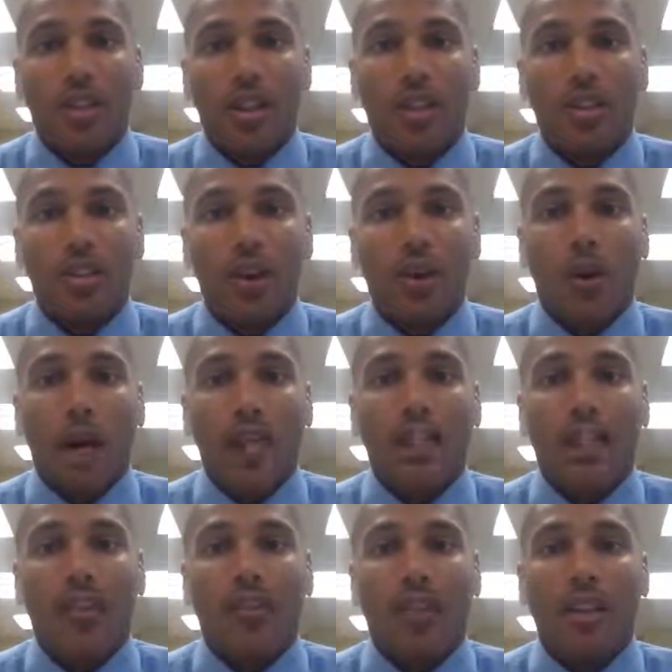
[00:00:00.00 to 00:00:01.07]
So I
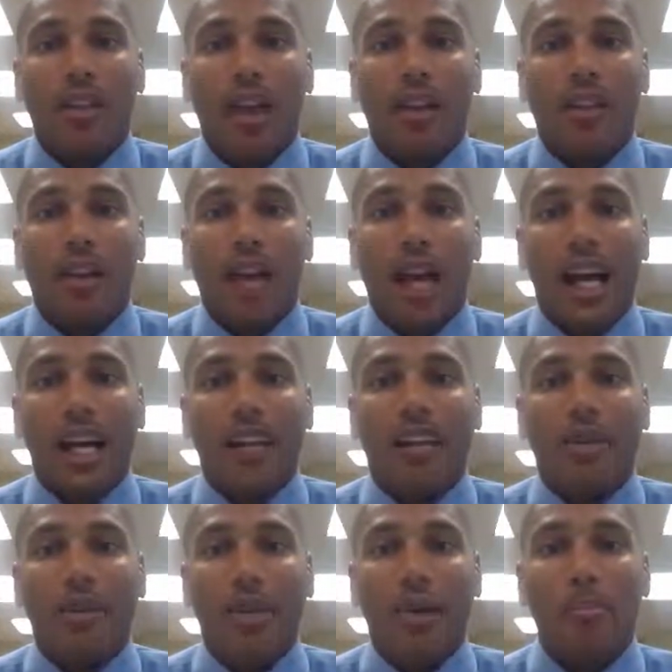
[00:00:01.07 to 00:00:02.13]
definitely think there has
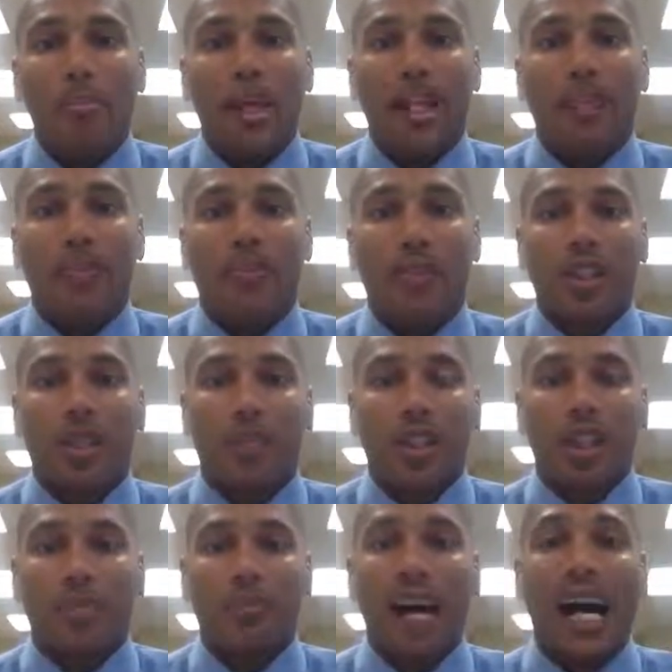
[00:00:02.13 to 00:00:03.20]
to be a mix for some of
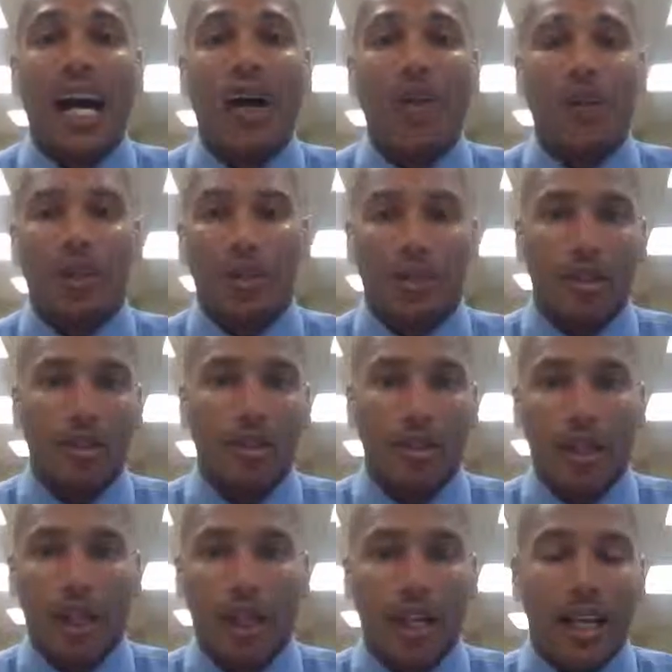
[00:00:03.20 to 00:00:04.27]
these powers
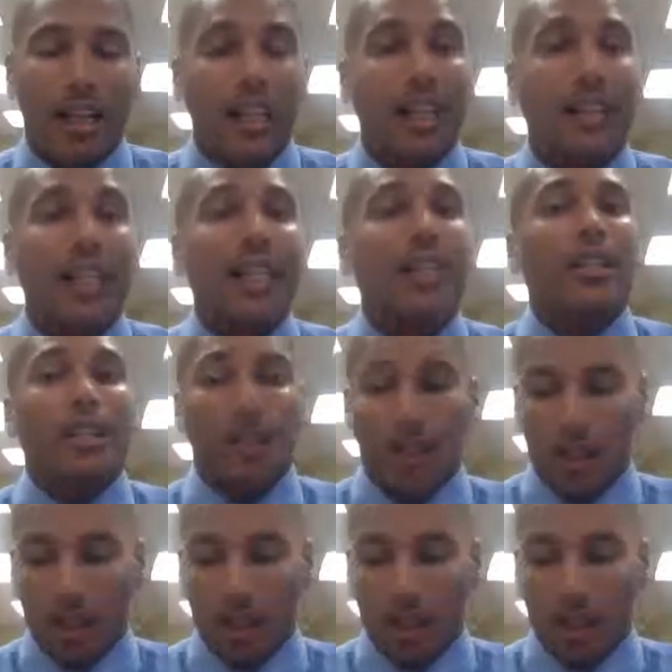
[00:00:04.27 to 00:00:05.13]
in a leader.